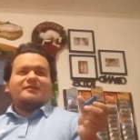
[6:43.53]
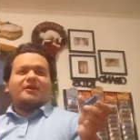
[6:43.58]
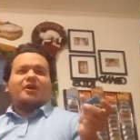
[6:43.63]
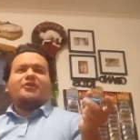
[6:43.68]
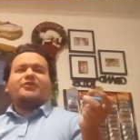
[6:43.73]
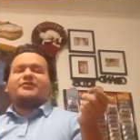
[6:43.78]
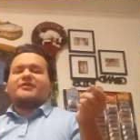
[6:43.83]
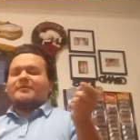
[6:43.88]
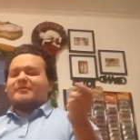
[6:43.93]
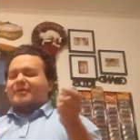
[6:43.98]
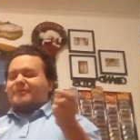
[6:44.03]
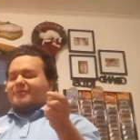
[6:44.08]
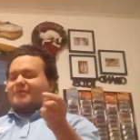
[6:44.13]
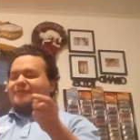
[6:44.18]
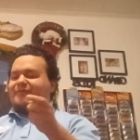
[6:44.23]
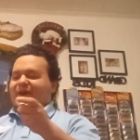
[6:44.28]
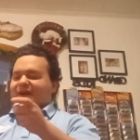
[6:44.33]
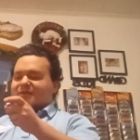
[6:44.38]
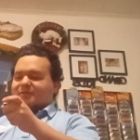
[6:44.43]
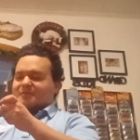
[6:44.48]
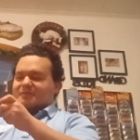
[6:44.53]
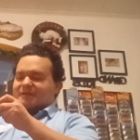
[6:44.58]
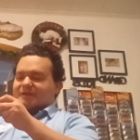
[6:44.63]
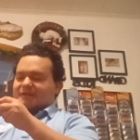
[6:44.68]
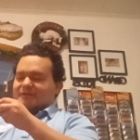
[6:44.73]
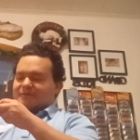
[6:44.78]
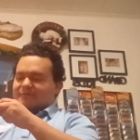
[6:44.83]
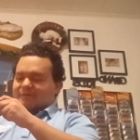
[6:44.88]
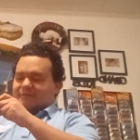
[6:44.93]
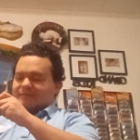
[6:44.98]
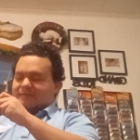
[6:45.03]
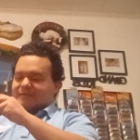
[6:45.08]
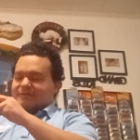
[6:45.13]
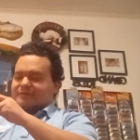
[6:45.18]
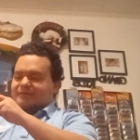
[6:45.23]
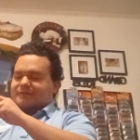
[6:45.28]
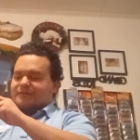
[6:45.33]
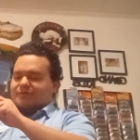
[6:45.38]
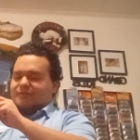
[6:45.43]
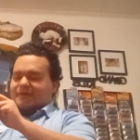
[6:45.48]
Oh, it came up in a vacuum cleaner
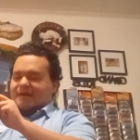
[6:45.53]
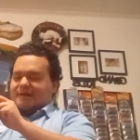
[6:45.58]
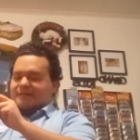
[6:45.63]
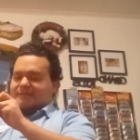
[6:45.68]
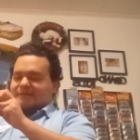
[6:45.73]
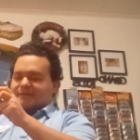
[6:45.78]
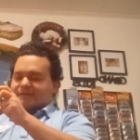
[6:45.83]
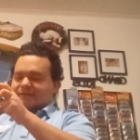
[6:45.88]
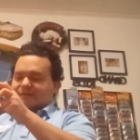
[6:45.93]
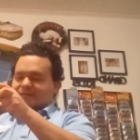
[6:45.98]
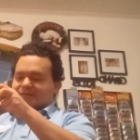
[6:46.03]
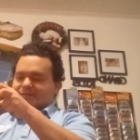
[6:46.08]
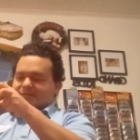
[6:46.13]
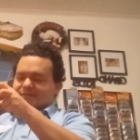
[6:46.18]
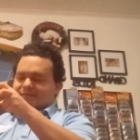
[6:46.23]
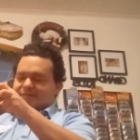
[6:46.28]
do that thing.